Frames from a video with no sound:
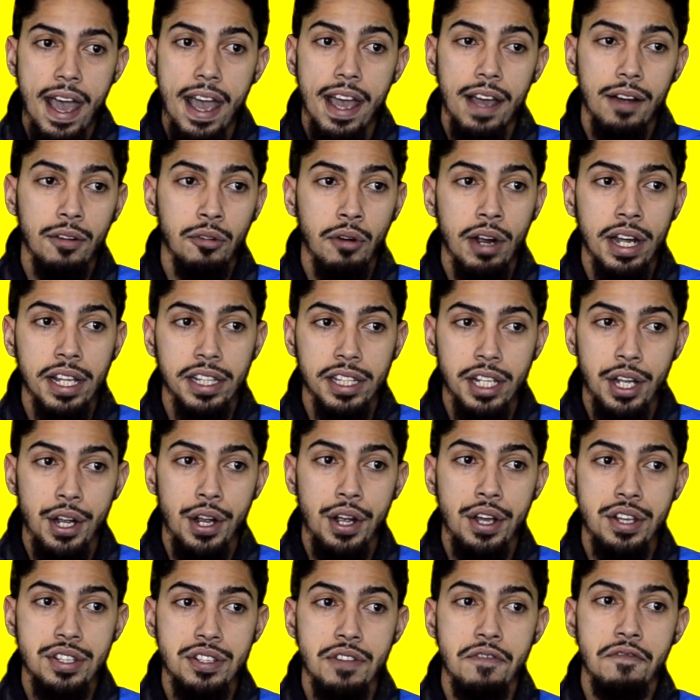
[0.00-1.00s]
That right
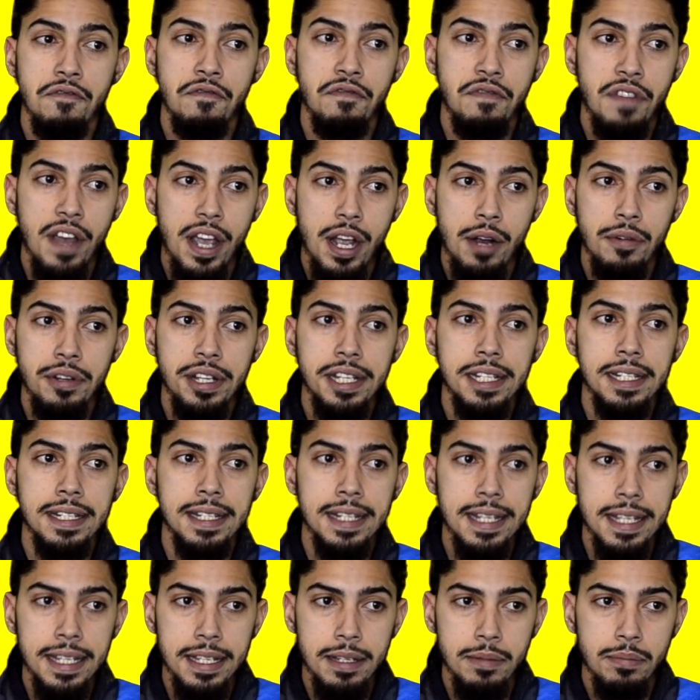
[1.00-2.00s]
there is a very
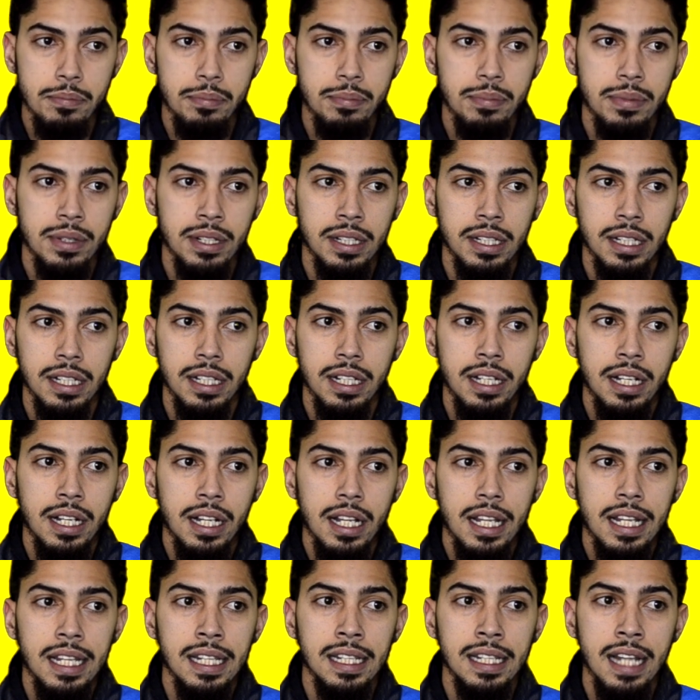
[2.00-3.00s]
deep
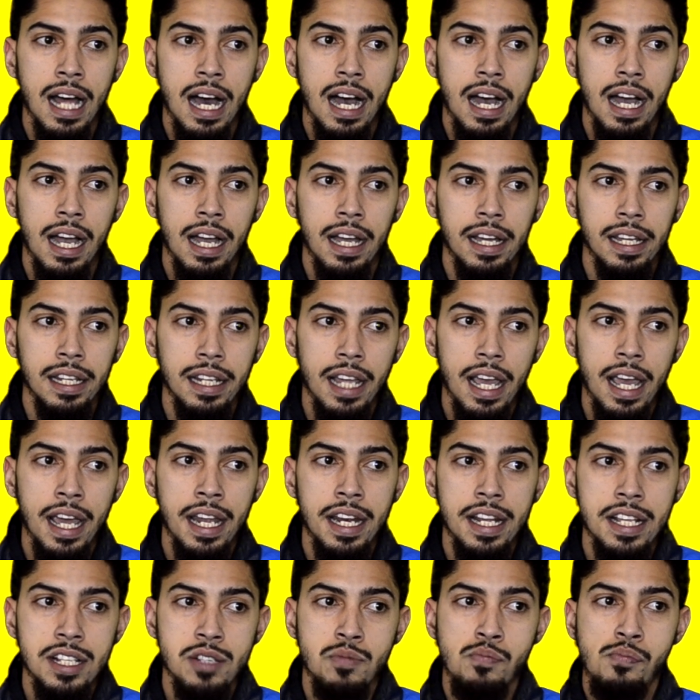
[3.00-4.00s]
line,
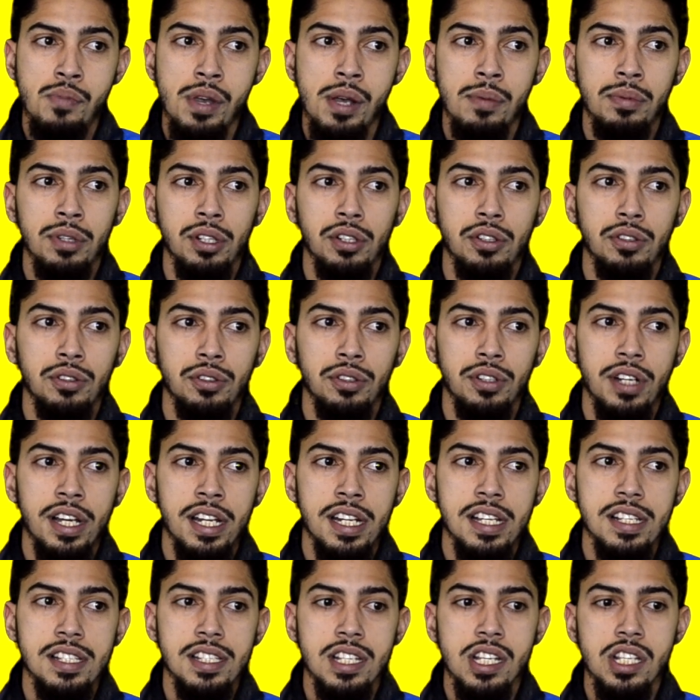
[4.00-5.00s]
and it's biblical
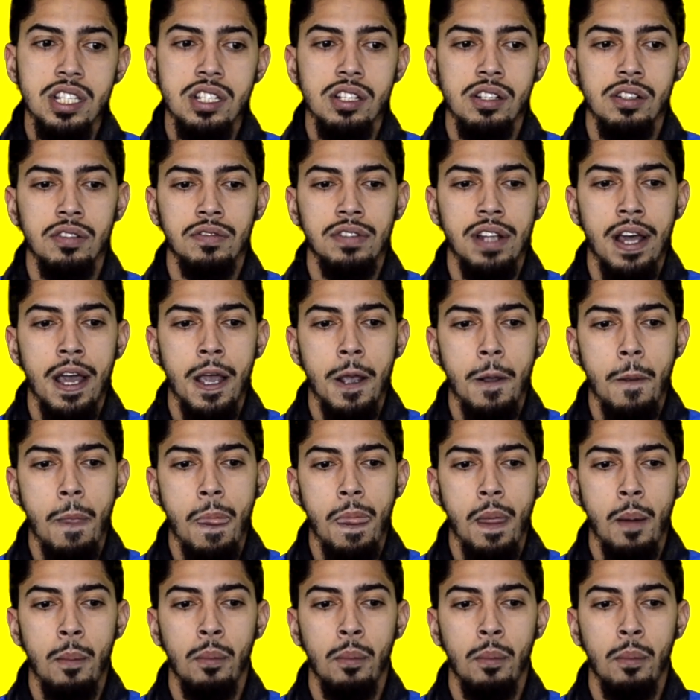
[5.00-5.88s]
in the sense of like